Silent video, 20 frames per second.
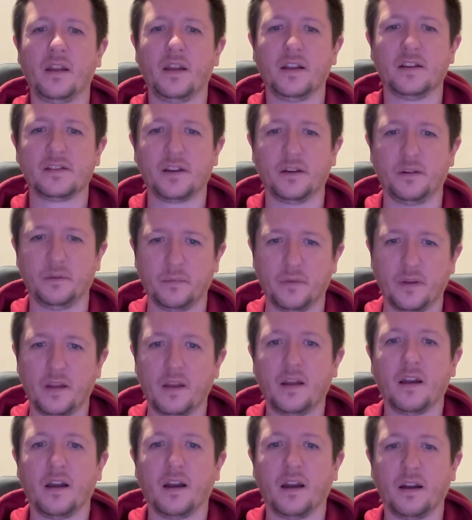So
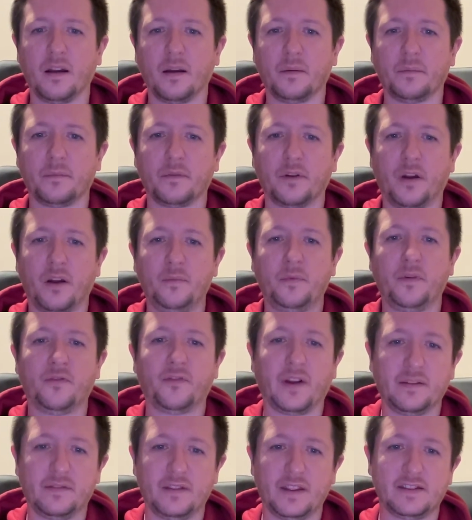I hope you
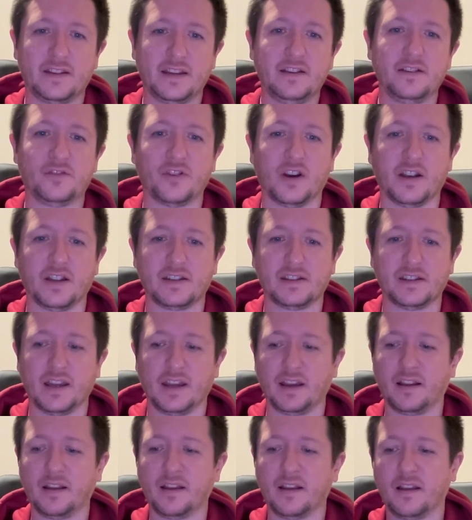find this
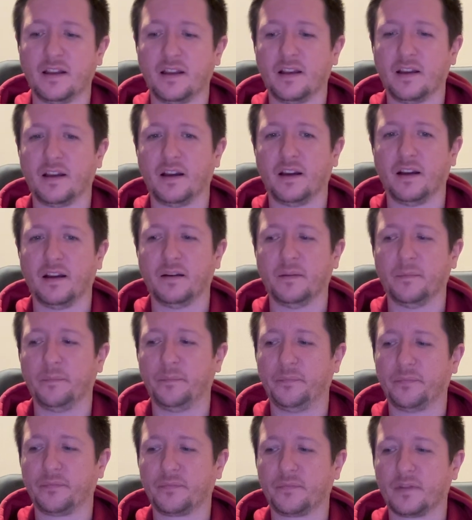interesting.
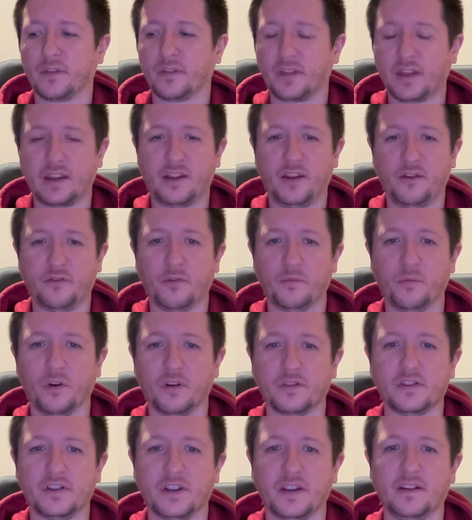Thank you for
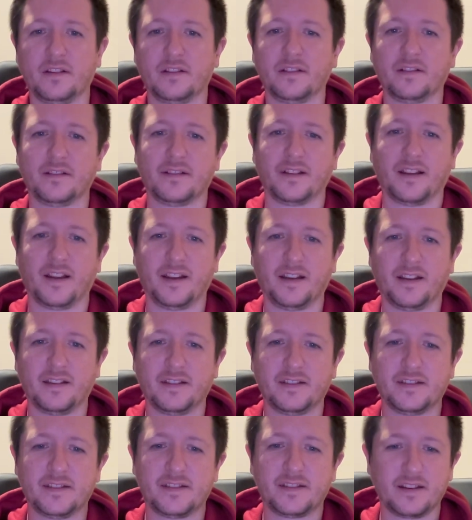watching,
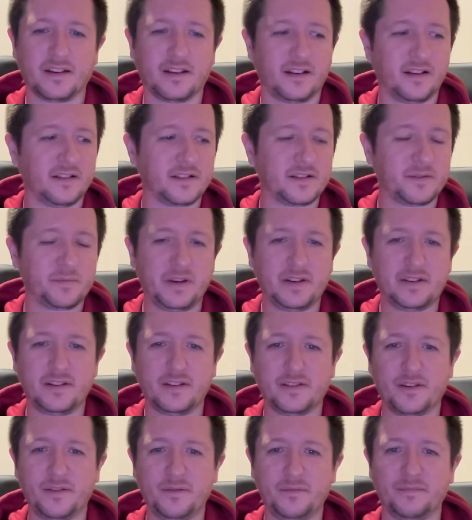and I'll speak to you
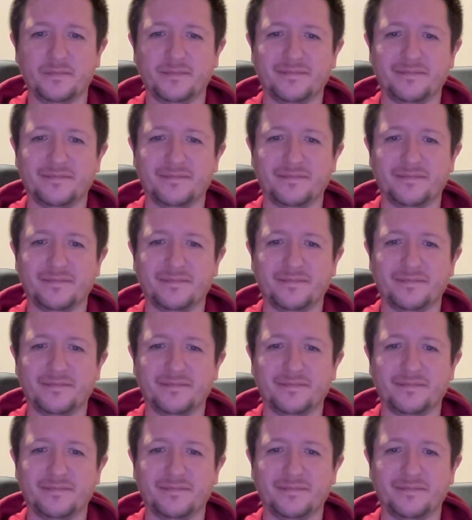soon.